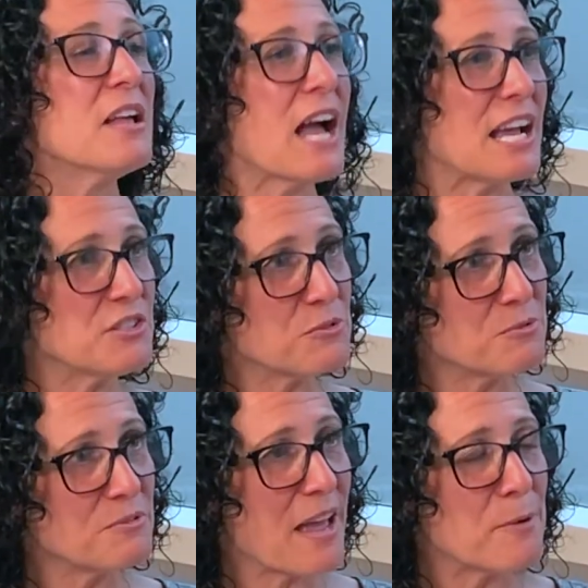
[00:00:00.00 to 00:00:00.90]
I just,
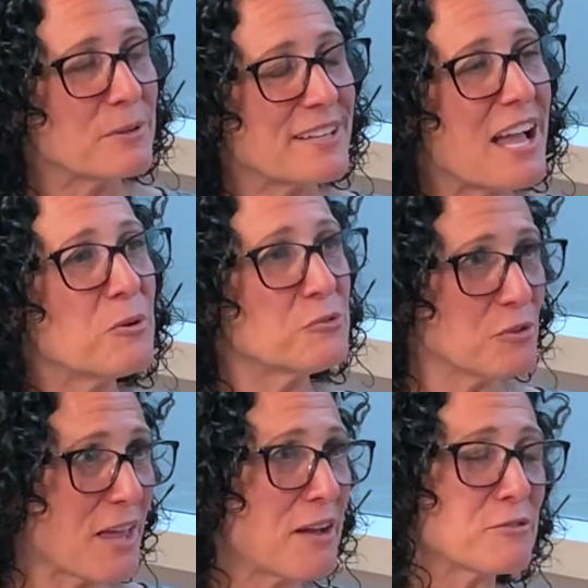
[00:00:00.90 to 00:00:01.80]
I would
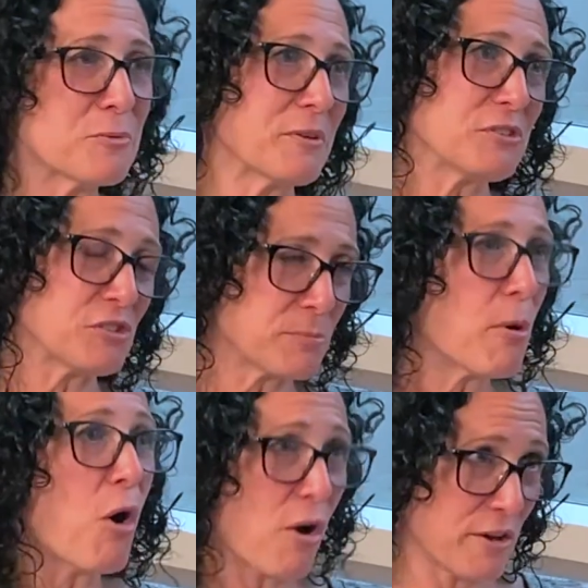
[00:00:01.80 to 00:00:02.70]
counsel everyone to just
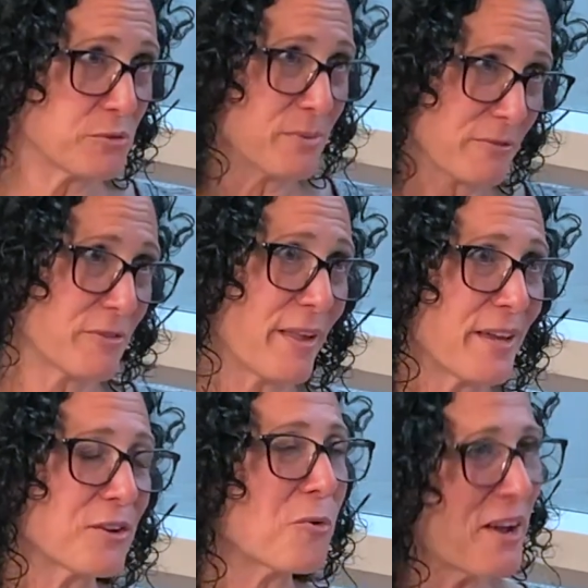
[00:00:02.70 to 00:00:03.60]
pause whenever they
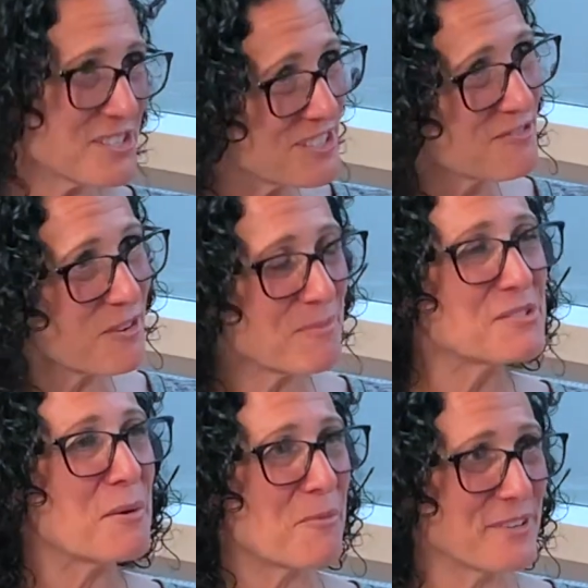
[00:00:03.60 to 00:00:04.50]
get a question from
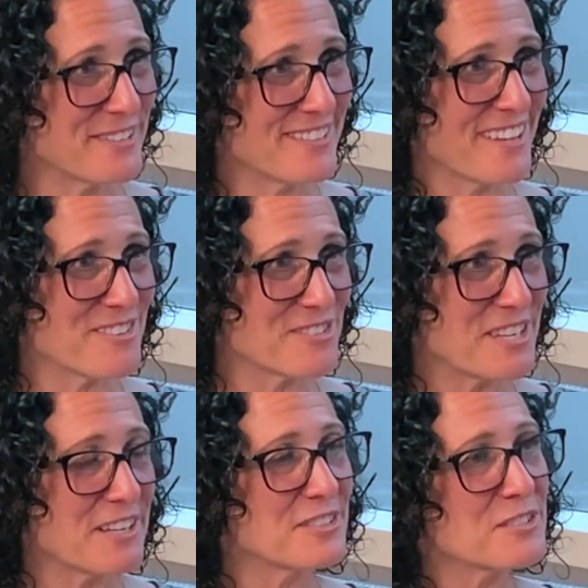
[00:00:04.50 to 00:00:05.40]
someone in another
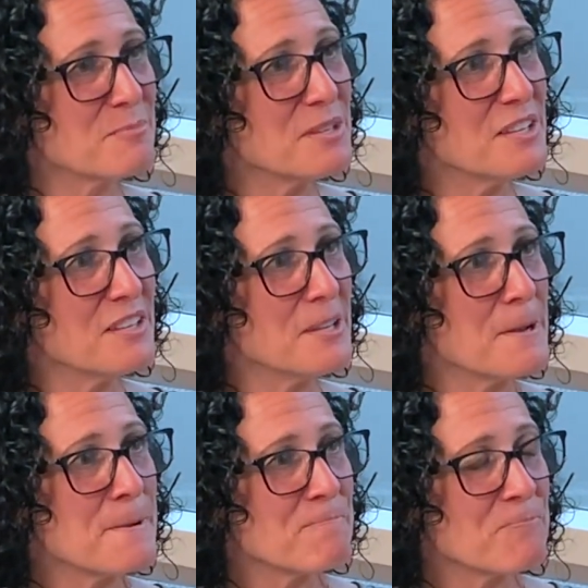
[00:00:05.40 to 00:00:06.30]
state. Because to me,
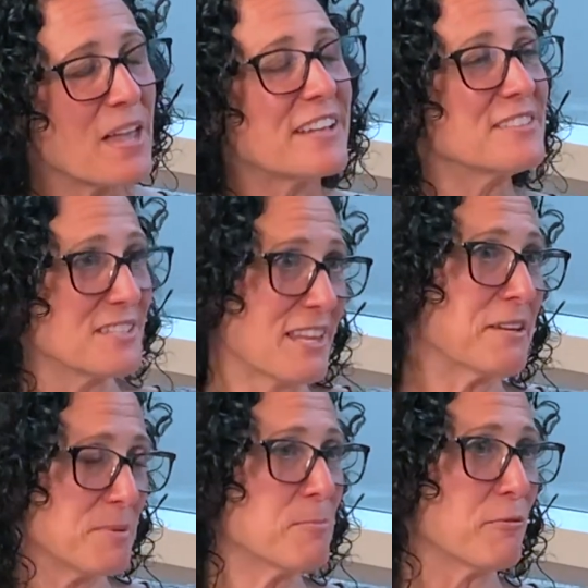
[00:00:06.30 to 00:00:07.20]
I can see a lot
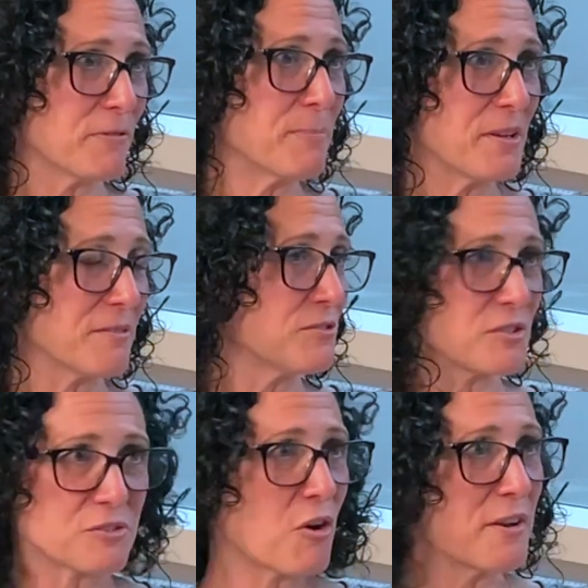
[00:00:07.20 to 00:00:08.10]
of people flipping
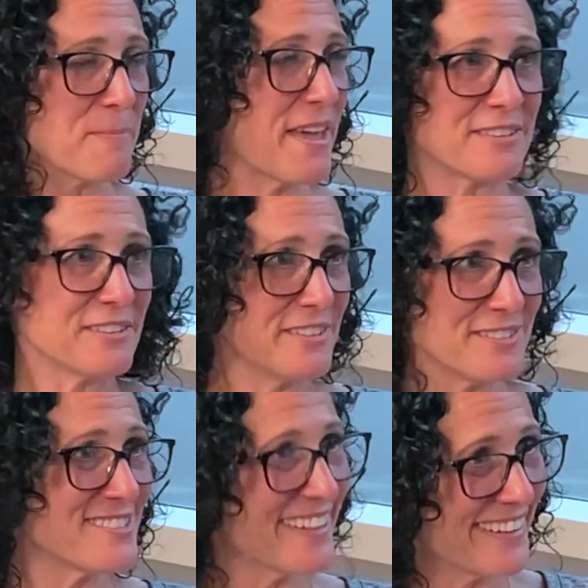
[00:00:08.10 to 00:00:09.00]
just automatically
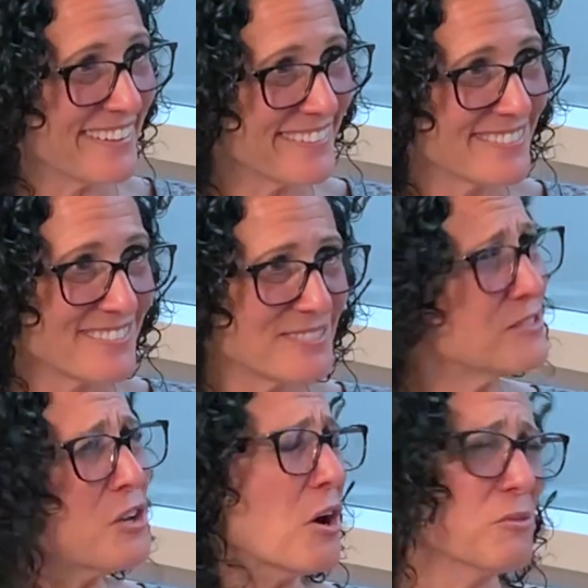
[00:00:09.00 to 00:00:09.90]
and saying,
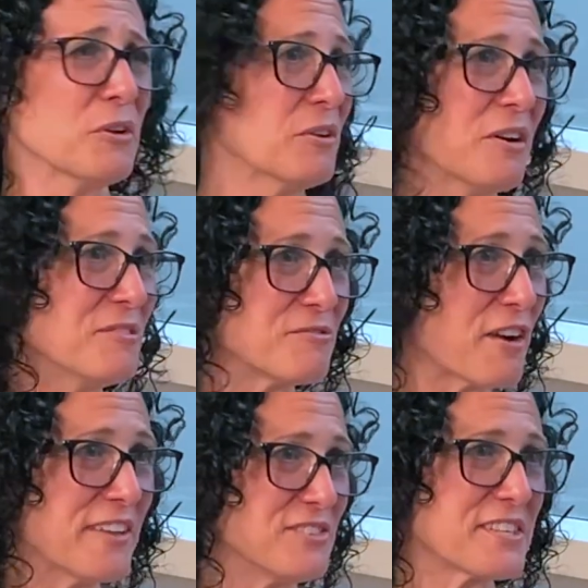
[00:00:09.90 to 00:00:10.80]
no, no, no.
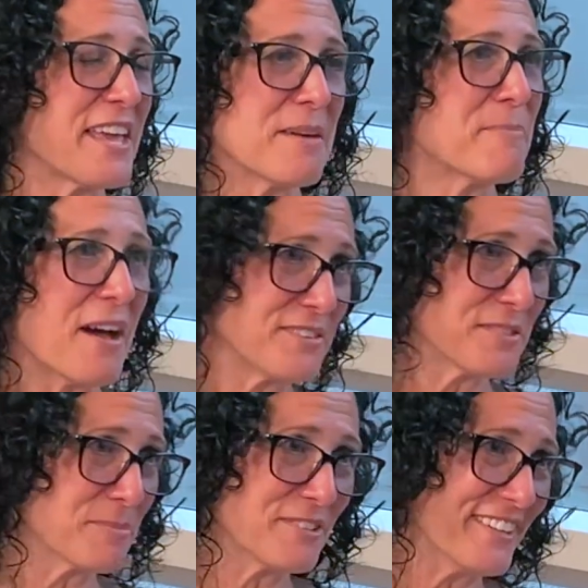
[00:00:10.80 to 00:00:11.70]
Friends can't
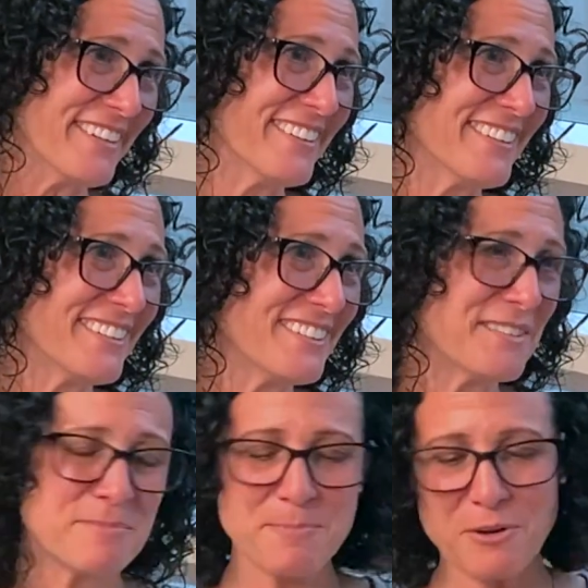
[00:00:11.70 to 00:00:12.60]
possibly yeah,
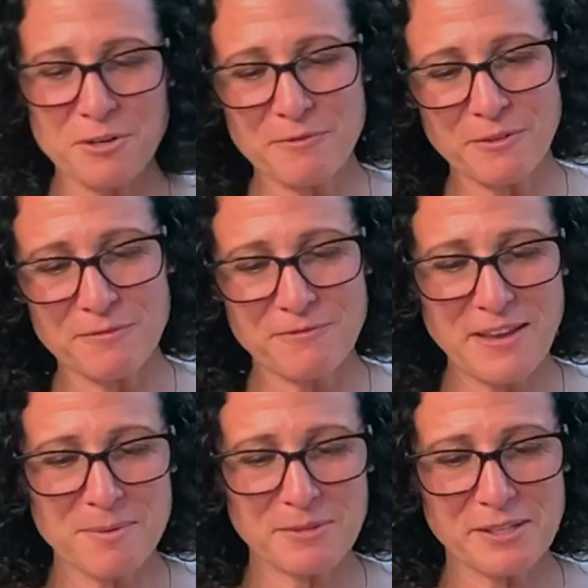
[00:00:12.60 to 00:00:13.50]
be part right, of a
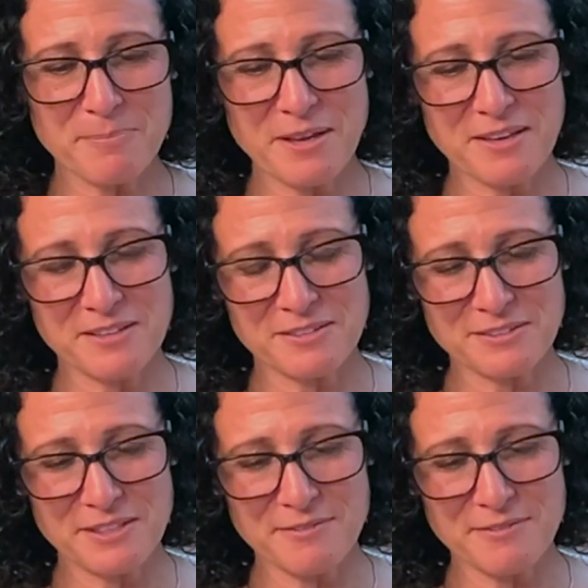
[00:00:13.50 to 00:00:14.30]
family right. paid from a, leave